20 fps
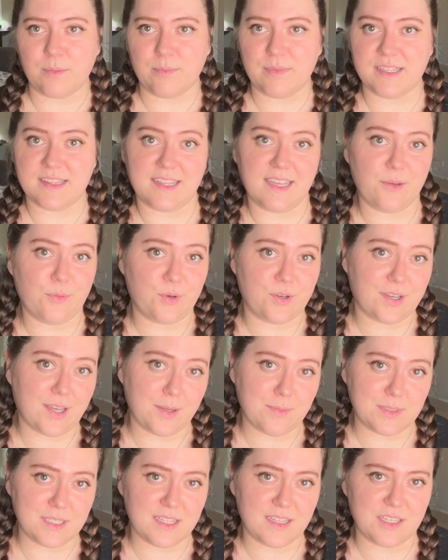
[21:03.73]
But they will
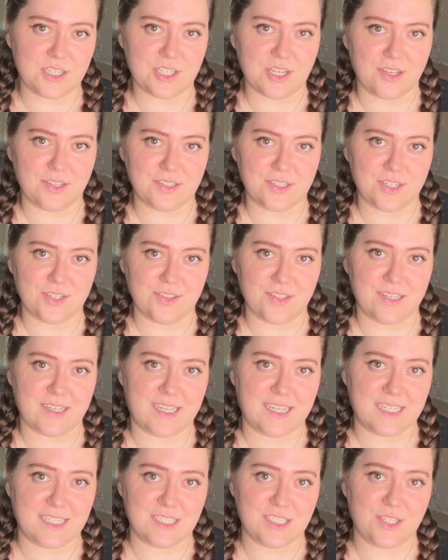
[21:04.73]
come to the shelter
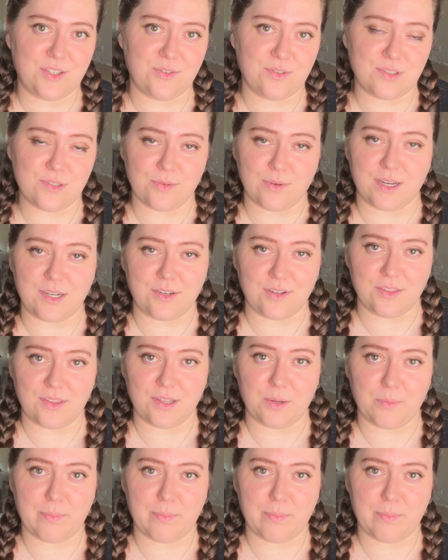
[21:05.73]
looking to surrender their